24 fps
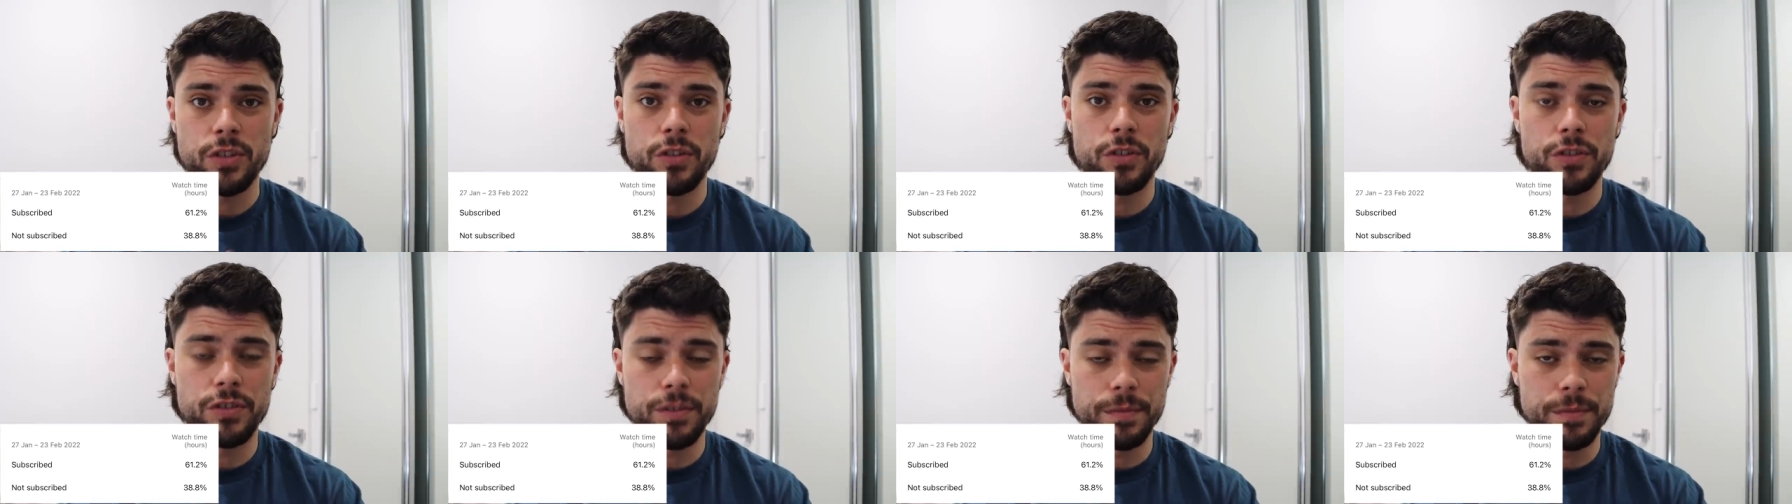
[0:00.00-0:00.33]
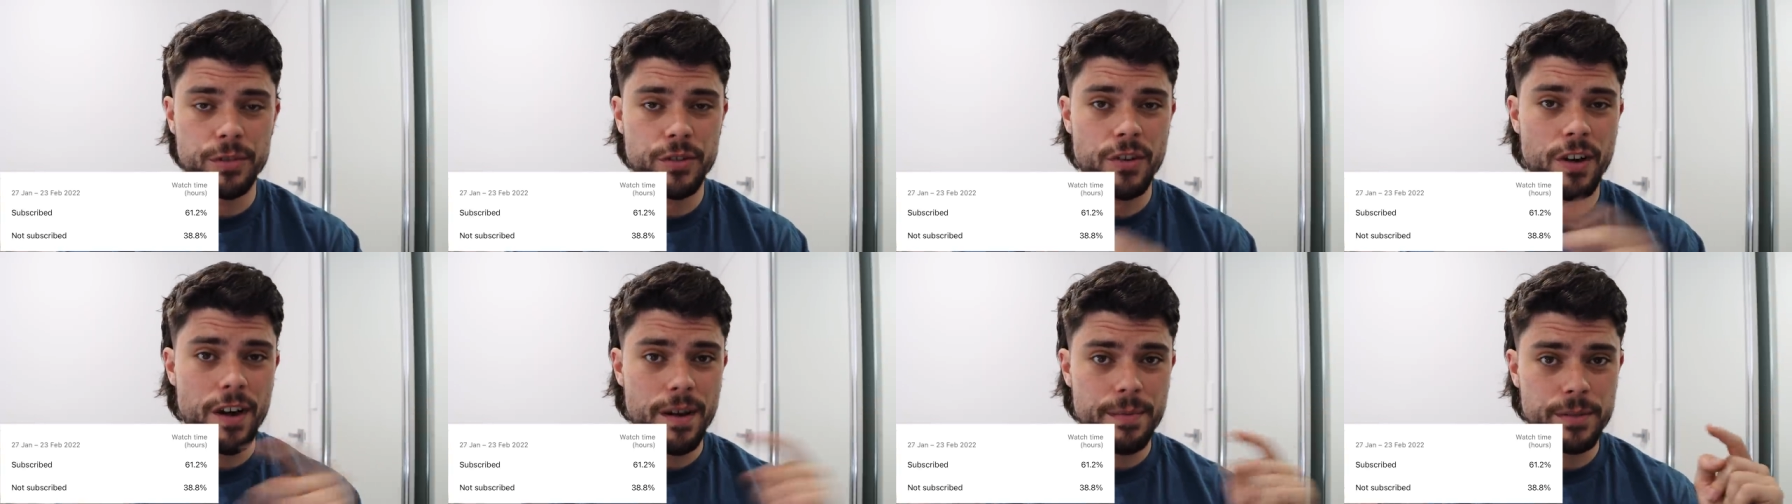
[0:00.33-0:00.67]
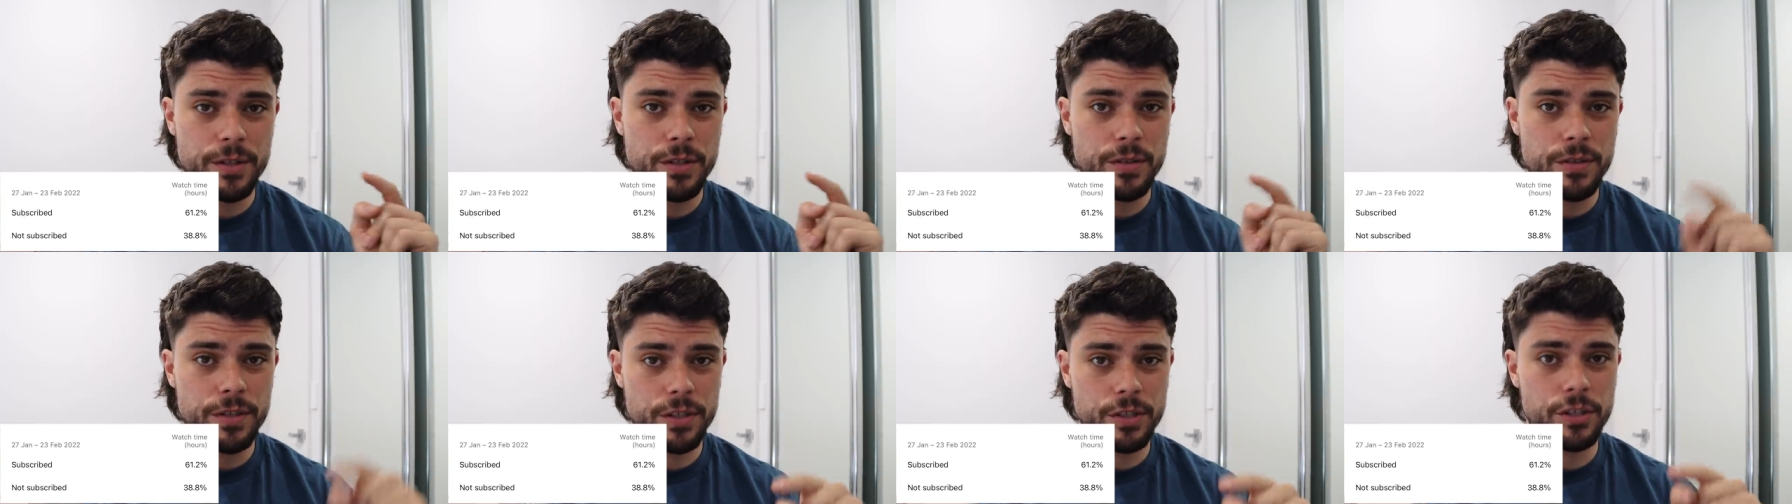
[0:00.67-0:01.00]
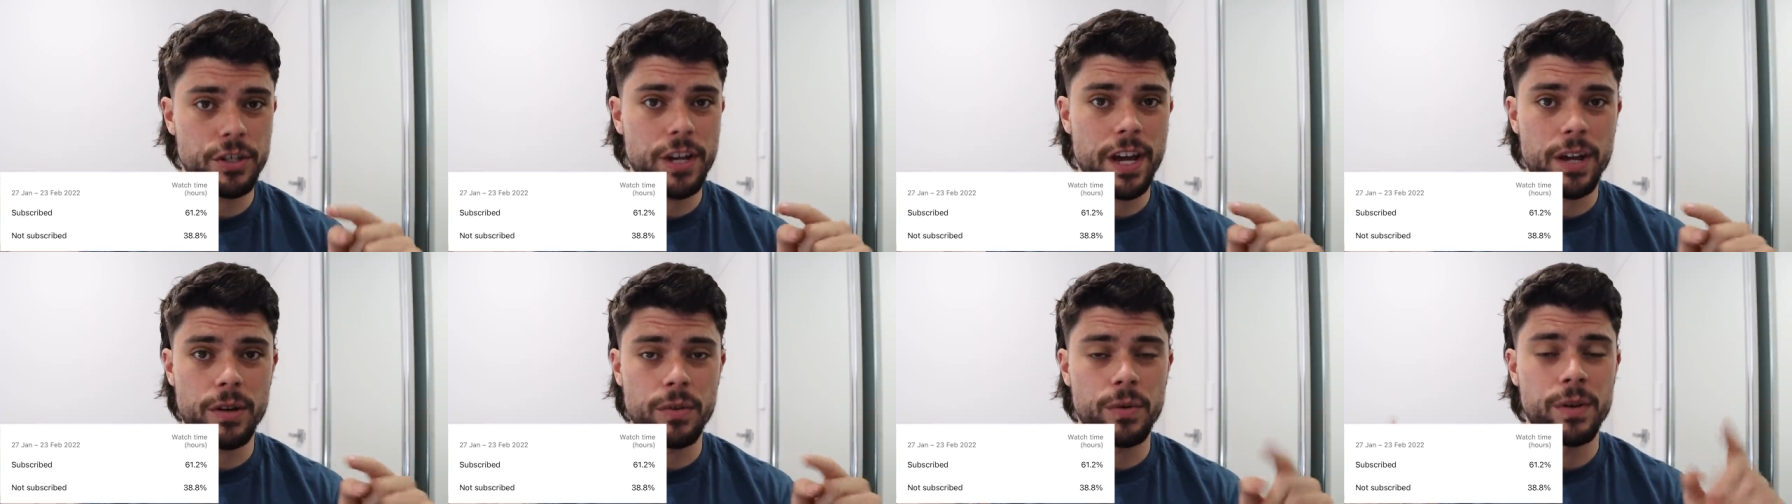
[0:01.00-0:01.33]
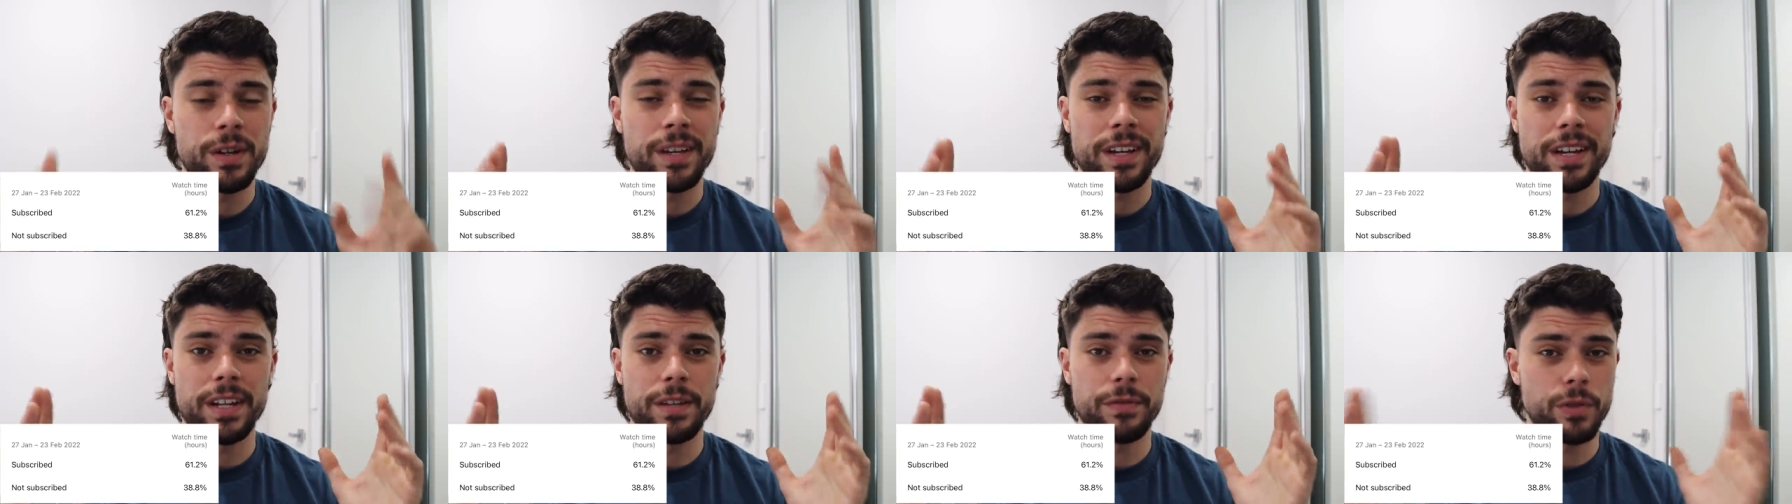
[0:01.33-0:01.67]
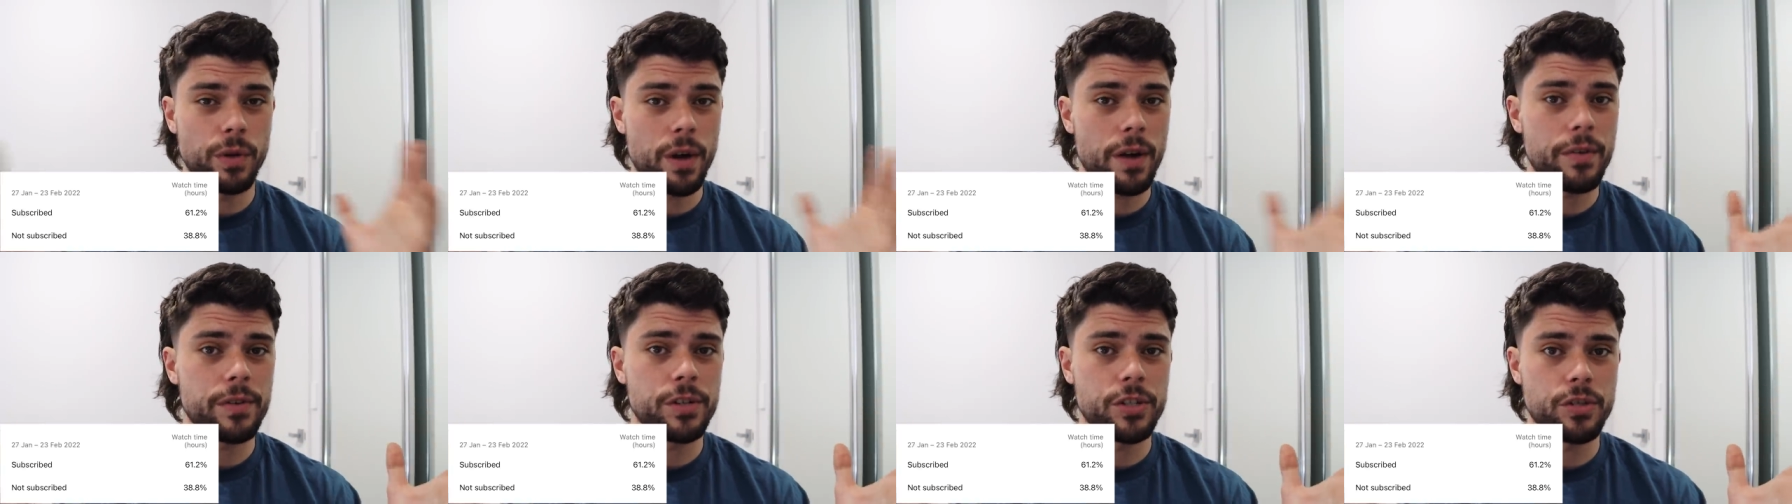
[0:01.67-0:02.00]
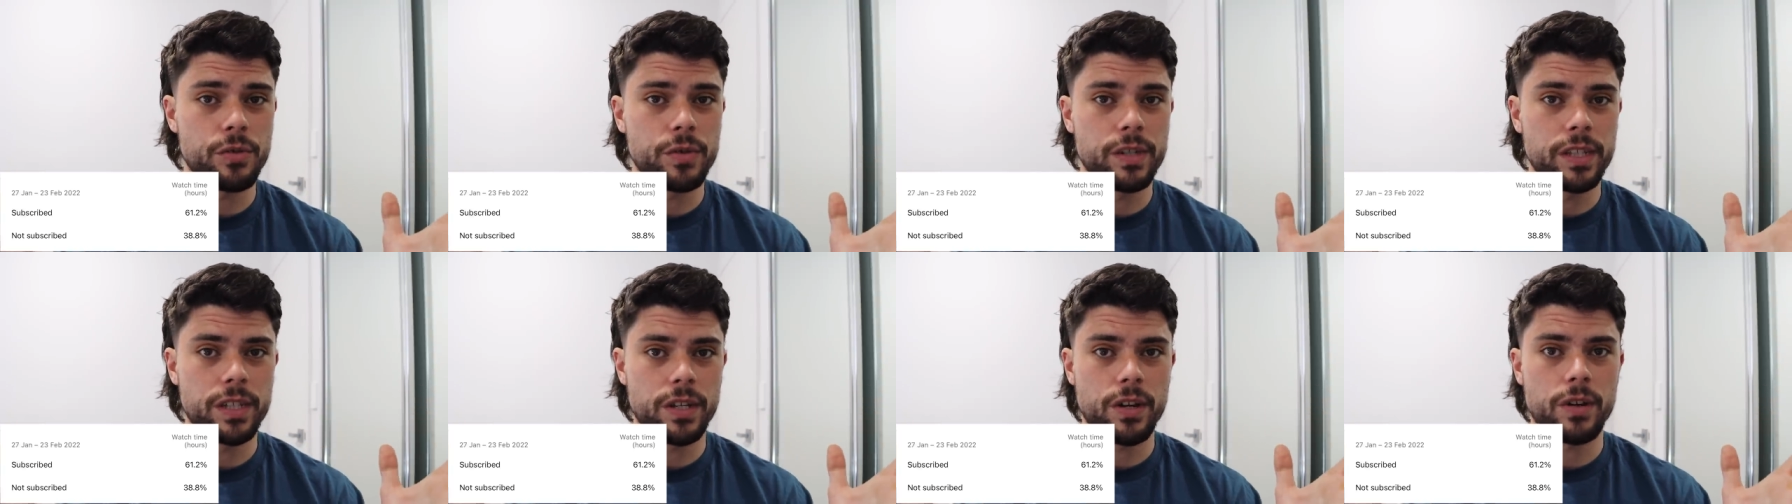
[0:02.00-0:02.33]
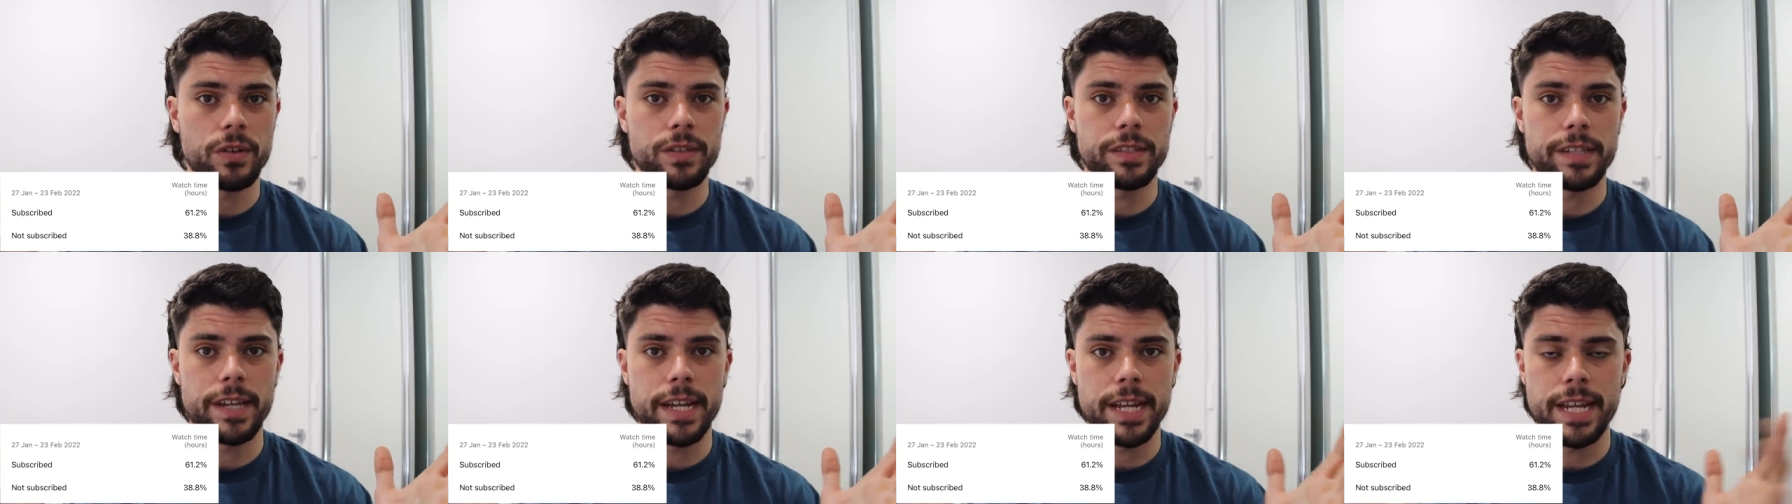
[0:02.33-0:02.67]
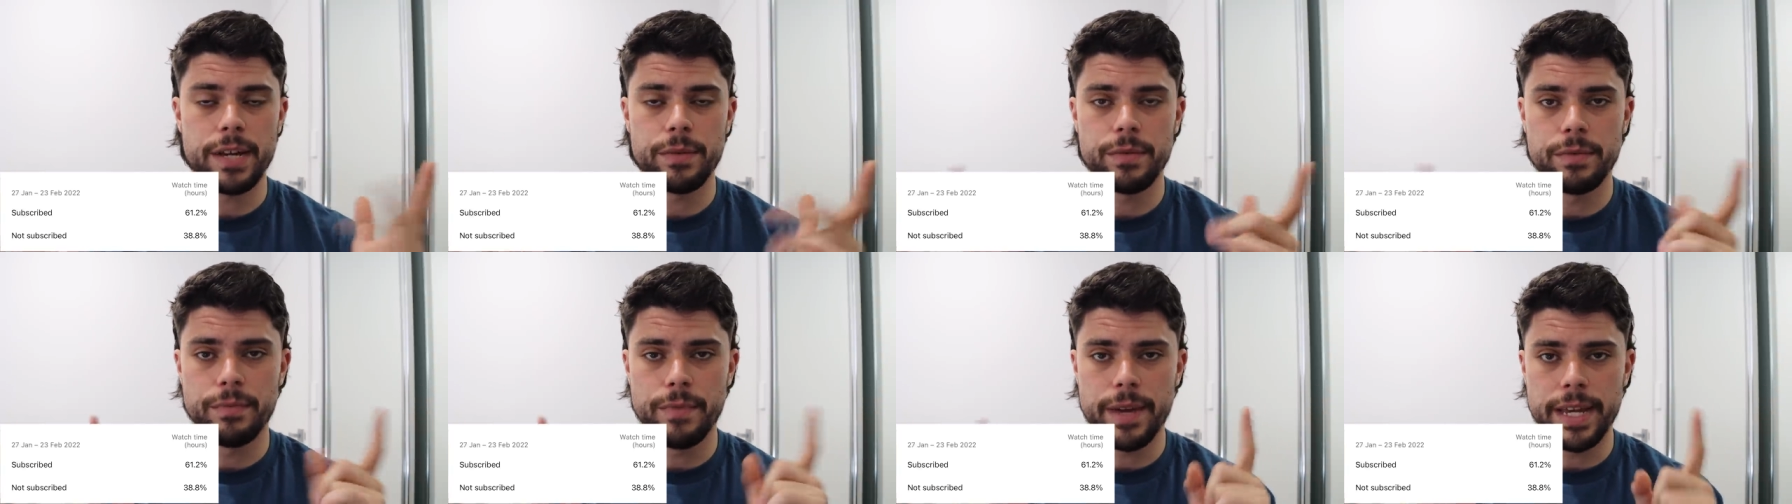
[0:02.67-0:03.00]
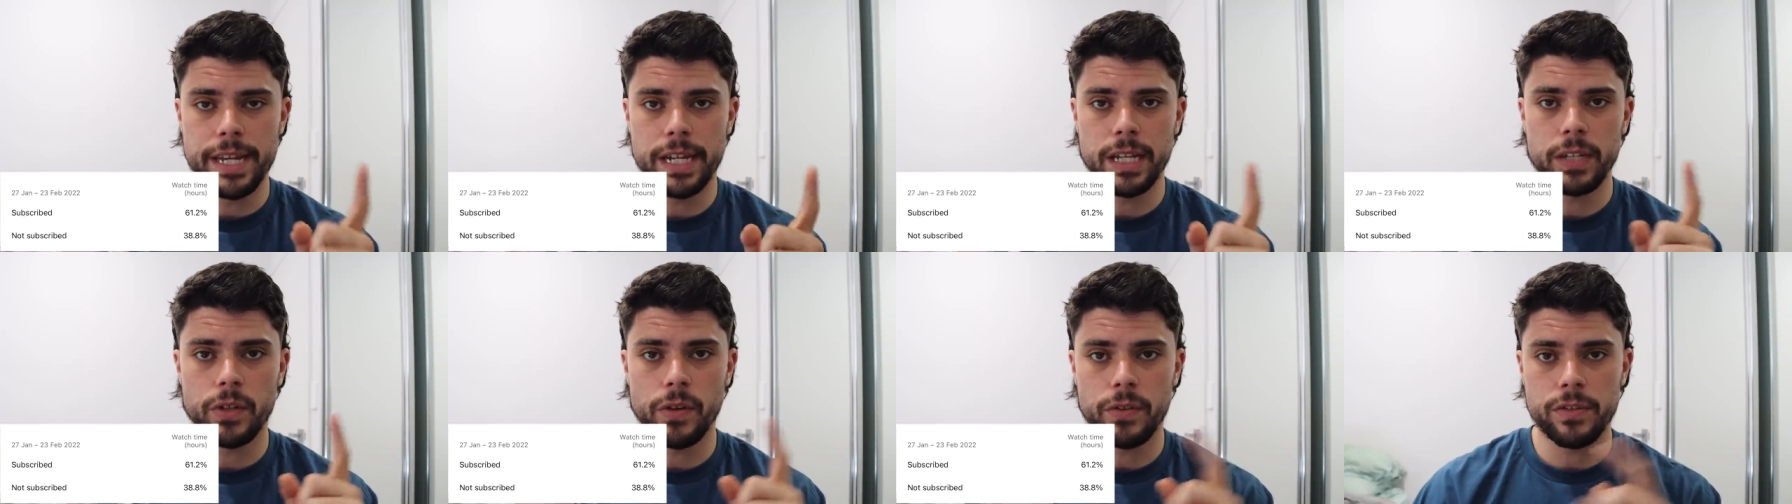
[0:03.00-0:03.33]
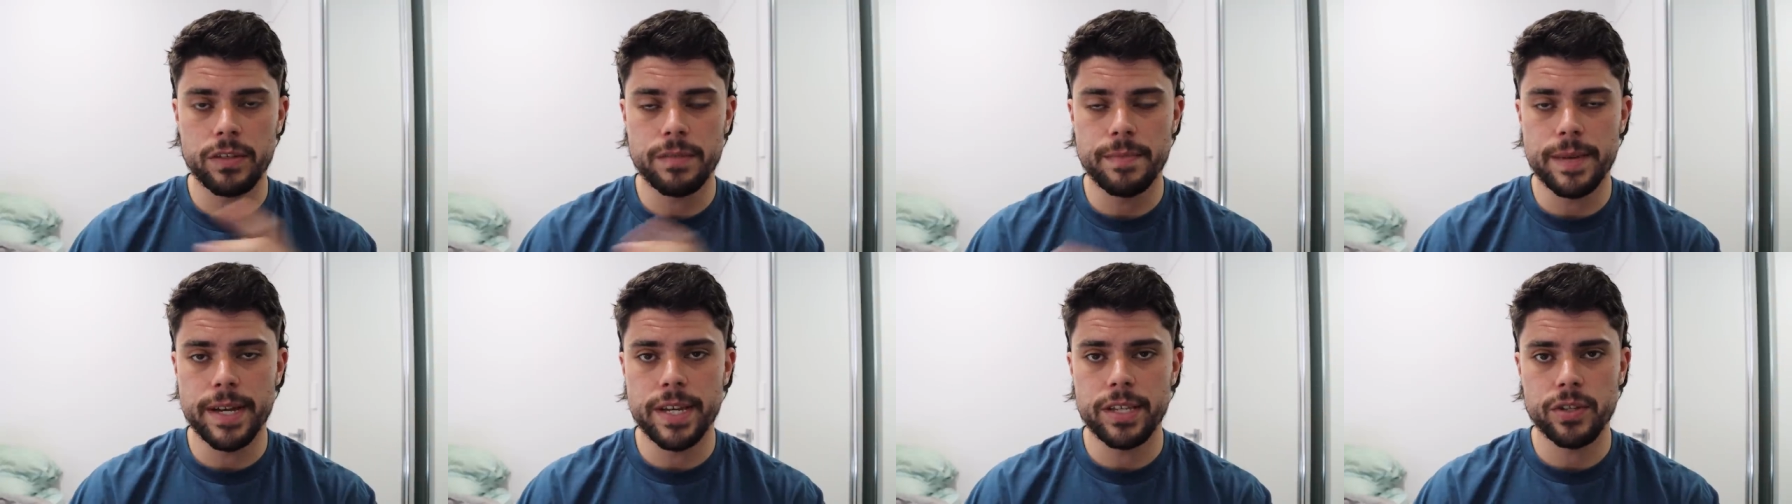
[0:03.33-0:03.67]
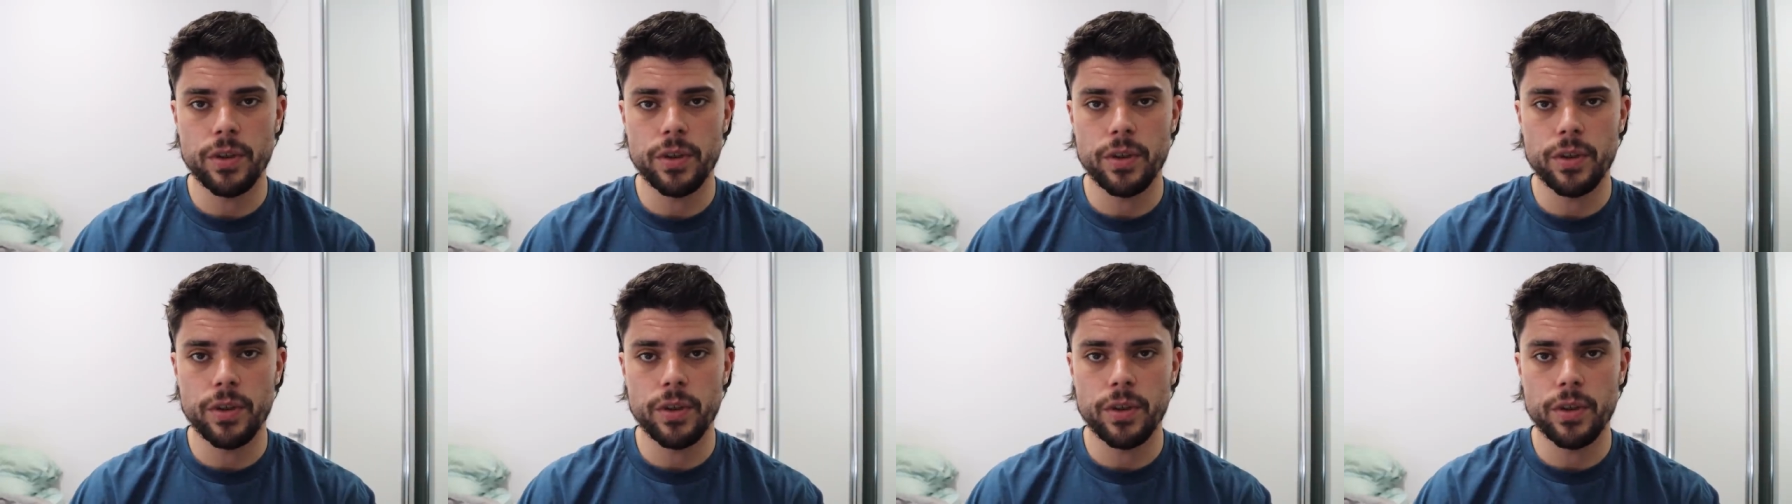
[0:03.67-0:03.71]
to subscribe to this channel, and if you are enjoying the content, it would mean a lot to me.